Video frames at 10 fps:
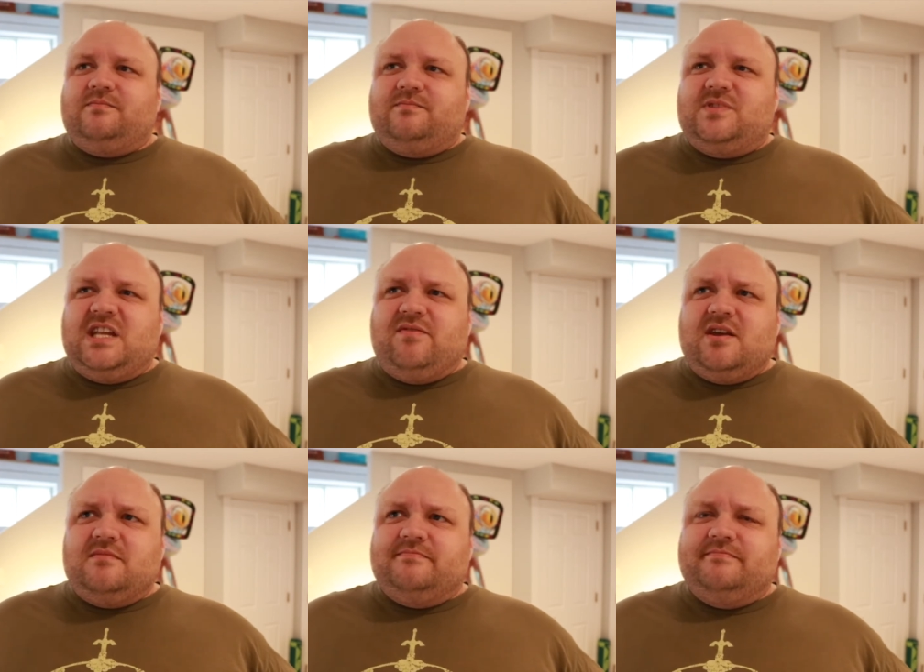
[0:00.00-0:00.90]

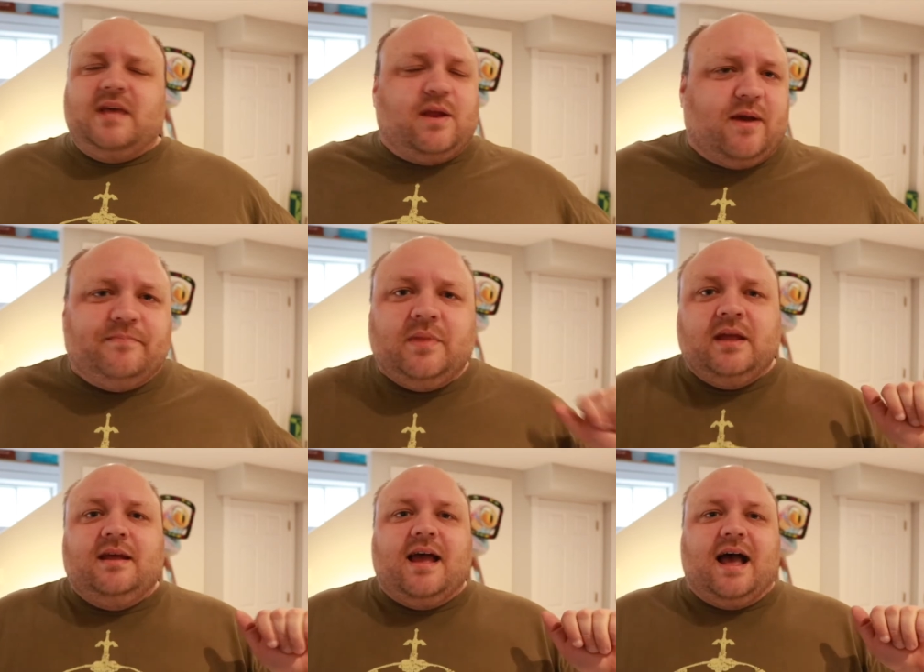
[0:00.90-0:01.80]
Stevia? Anyway,
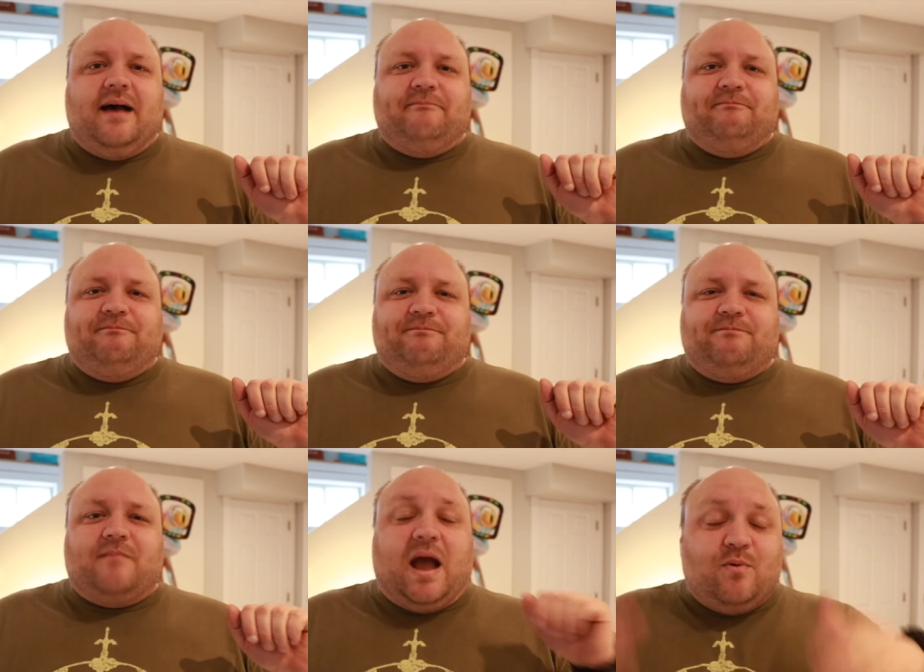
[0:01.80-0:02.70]

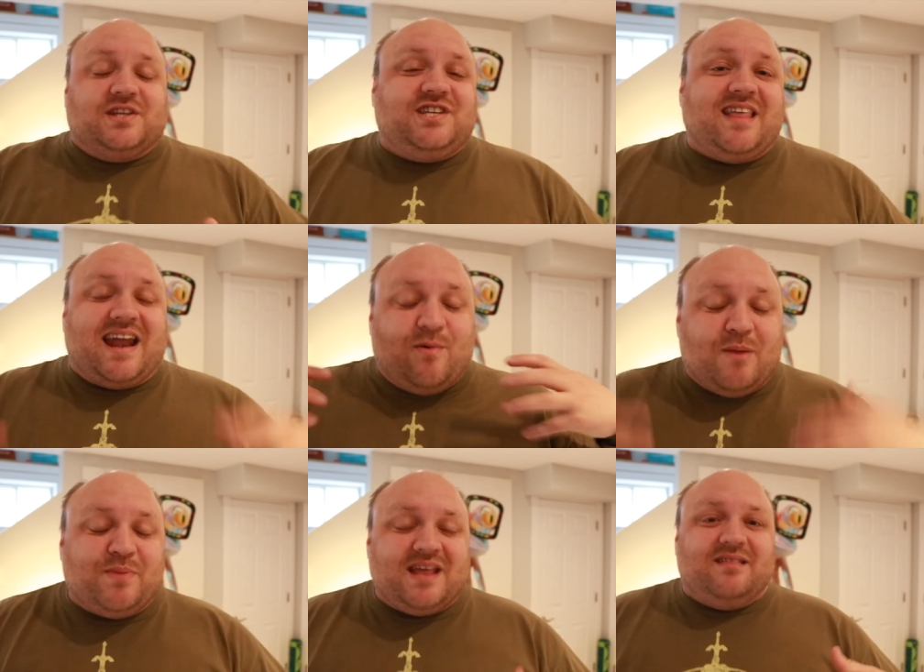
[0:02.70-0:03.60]
I want to see that. I want
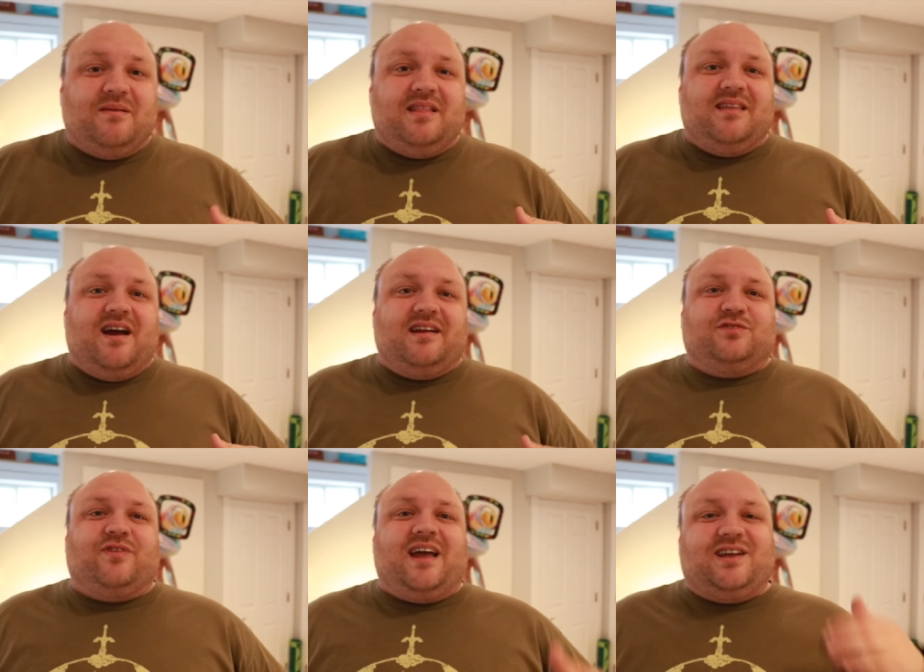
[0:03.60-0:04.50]
to be in the audience
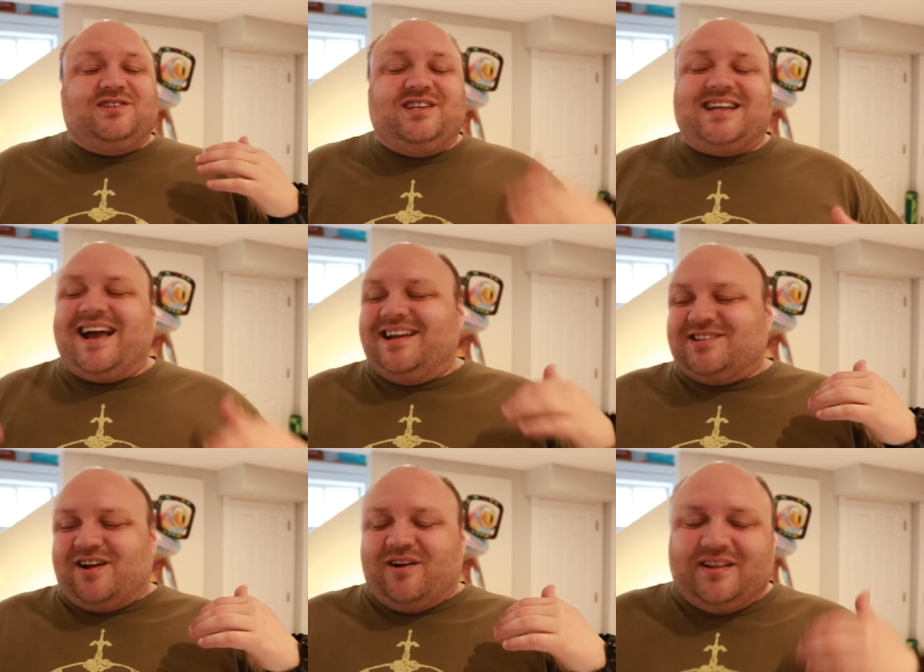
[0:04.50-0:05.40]
for that because these guys
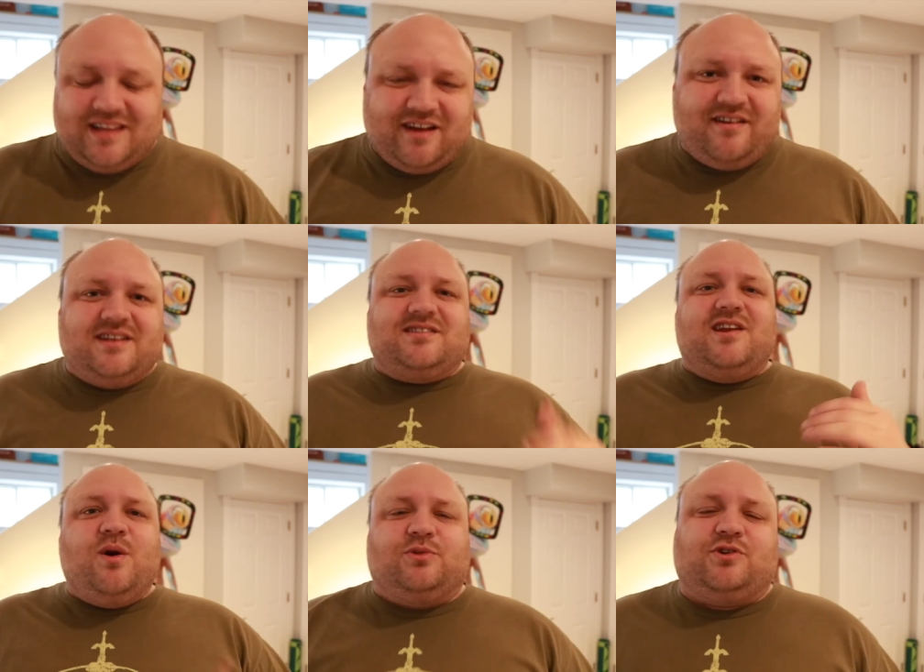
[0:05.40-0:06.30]
are hilarious. They
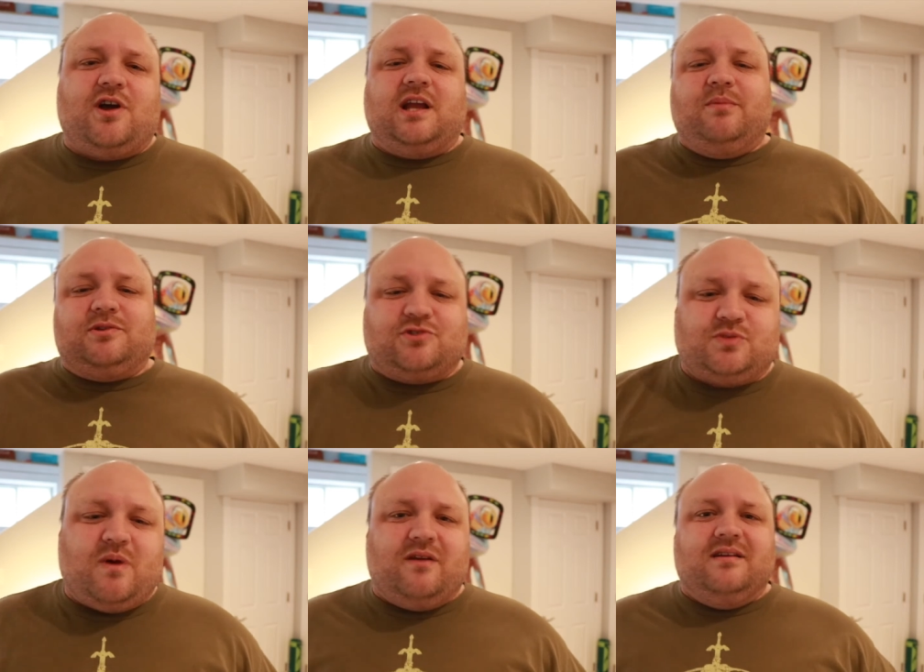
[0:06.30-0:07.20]
know what they're talking about. They're
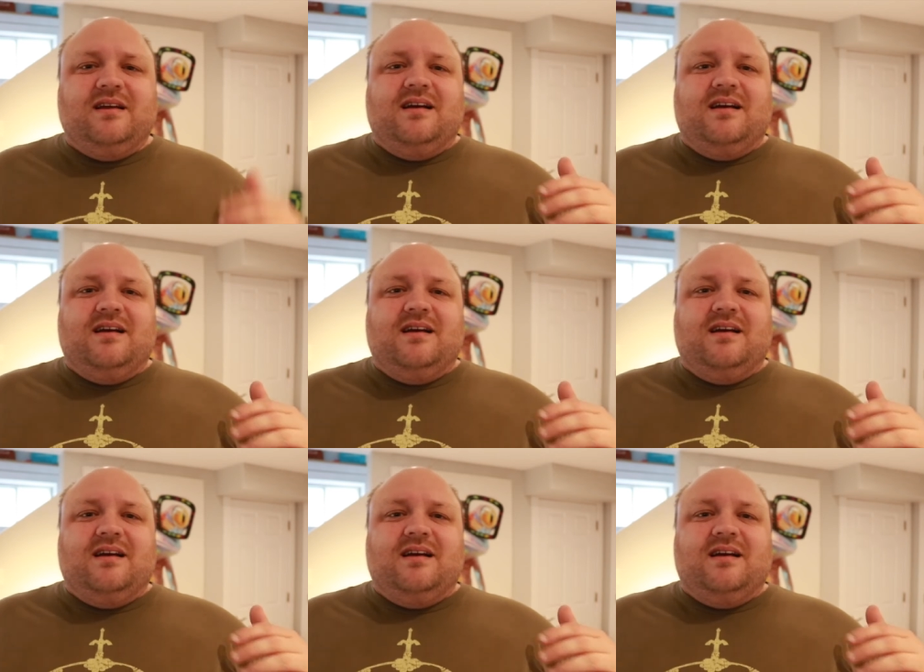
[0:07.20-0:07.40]
smart.